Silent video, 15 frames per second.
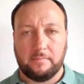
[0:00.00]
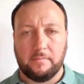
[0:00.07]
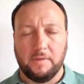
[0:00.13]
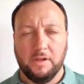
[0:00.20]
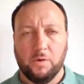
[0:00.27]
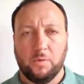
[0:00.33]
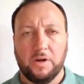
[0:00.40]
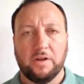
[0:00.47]

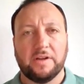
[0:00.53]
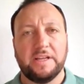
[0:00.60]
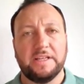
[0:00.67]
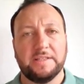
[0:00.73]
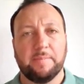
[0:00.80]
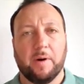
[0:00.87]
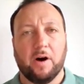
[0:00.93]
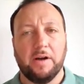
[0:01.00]
that we're looking
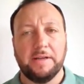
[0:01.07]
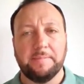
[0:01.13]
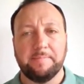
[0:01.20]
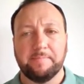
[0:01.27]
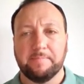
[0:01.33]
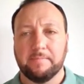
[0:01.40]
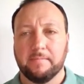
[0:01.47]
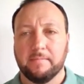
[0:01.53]
to buy.
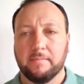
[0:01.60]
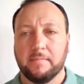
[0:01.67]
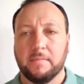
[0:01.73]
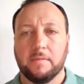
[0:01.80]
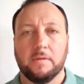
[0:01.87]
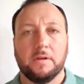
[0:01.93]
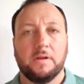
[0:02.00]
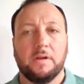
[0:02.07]

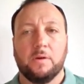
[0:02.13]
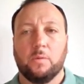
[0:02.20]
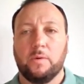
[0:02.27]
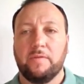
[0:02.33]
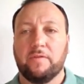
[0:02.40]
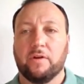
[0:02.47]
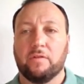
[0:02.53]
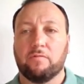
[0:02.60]

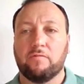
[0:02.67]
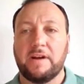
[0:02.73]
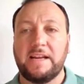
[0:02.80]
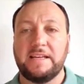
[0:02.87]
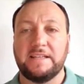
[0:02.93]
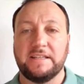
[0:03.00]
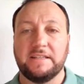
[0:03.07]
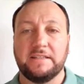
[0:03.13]
We've got a
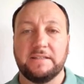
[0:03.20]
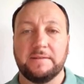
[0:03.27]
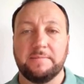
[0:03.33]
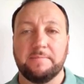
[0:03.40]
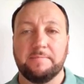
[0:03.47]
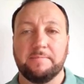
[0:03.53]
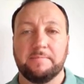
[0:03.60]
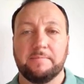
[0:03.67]
radius,
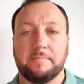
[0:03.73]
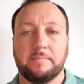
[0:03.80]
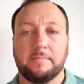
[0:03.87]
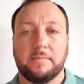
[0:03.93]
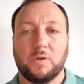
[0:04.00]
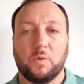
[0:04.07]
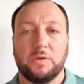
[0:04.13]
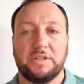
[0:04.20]

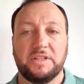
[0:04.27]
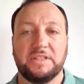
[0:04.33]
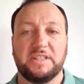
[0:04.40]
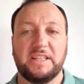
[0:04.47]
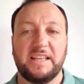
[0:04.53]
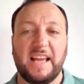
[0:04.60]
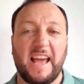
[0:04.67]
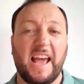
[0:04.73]
which is
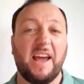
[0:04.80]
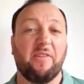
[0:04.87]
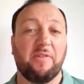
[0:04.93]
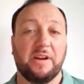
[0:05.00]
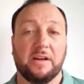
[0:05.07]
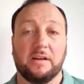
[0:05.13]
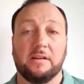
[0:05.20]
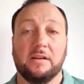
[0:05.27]
the
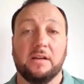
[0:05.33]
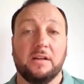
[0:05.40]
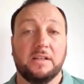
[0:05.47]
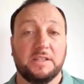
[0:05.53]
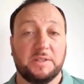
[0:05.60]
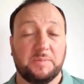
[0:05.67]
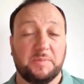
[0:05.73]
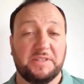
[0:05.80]
area
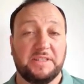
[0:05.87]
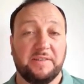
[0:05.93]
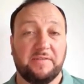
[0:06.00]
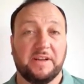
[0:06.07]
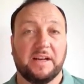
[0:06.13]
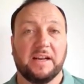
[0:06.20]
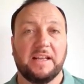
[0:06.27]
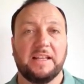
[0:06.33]

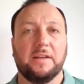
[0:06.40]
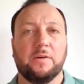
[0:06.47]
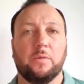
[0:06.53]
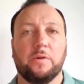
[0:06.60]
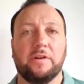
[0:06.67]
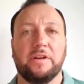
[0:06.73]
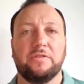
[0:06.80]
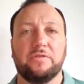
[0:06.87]
specifically that
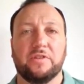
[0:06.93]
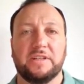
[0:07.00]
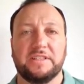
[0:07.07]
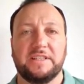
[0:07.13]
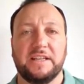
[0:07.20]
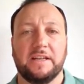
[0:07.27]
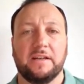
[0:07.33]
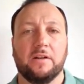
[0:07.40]
we're
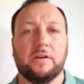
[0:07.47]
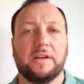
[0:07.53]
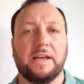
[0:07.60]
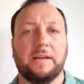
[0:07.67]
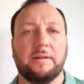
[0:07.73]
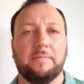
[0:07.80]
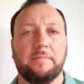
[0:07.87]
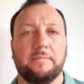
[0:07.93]
interested in
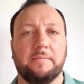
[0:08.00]
looking,